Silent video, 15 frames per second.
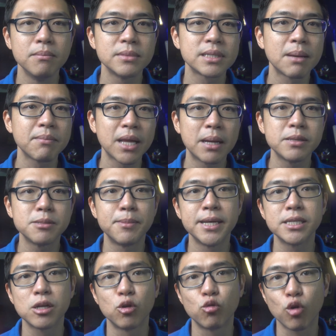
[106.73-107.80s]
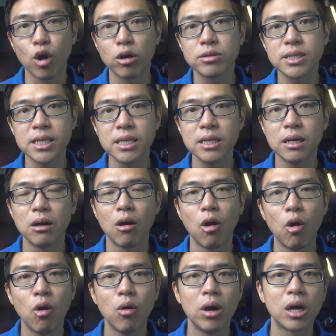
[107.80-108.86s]
sometimes based on royalty
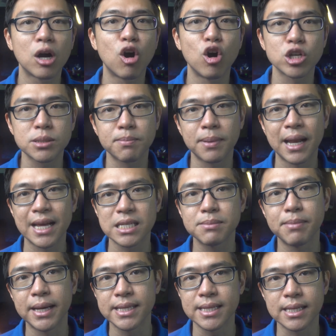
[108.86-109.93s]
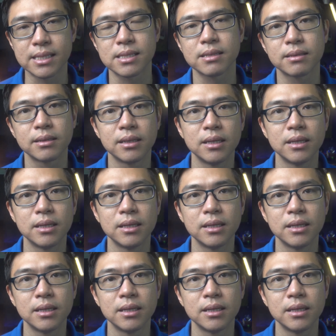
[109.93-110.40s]
or a cost-plus basis.